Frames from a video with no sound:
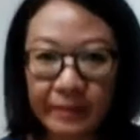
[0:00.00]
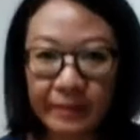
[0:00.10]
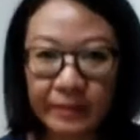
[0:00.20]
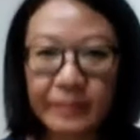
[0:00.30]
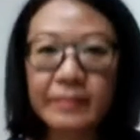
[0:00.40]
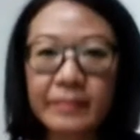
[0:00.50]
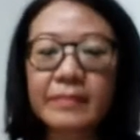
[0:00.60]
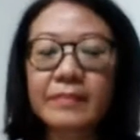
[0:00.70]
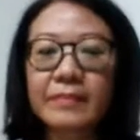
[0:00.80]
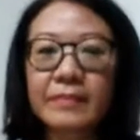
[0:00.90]

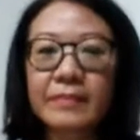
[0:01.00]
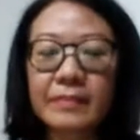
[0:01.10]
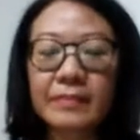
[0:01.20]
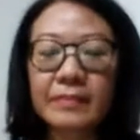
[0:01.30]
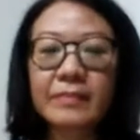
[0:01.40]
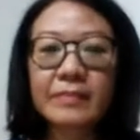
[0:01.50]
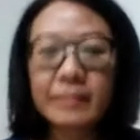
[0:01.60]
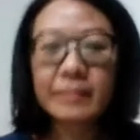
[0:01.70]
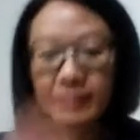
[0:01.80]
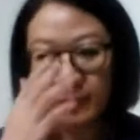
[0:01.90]

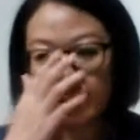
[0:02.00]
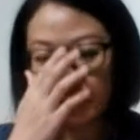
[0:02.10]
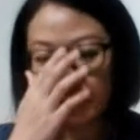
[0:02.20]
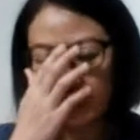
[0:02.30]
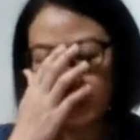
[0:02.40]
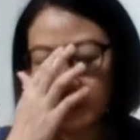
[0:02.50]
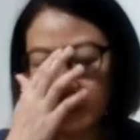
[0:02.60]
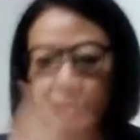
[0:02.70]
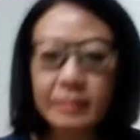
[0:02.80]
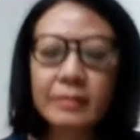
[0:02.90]

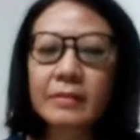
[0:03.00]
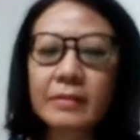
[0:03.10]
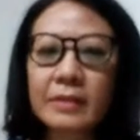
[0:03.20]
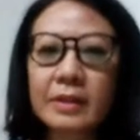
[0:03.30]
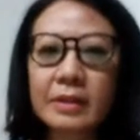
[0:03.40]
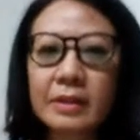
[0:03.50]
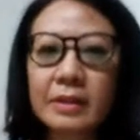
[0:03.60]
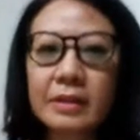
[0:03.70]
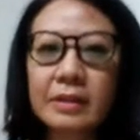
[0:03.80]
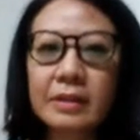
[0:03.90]

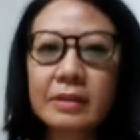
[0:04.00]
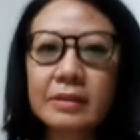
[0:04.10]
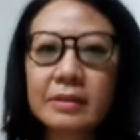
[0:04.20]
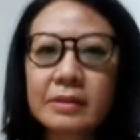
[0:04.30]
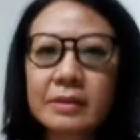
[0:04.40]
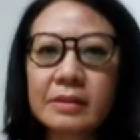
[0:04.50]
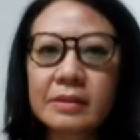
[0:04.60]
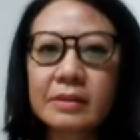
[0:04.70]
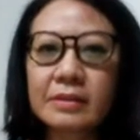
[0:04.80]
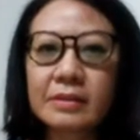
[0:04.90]

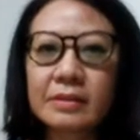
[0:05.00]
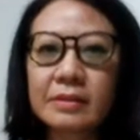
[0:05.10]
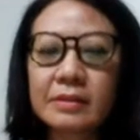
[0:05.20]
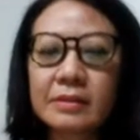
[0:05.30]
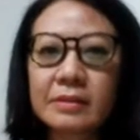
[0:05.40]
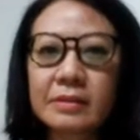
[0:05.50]
[no speech]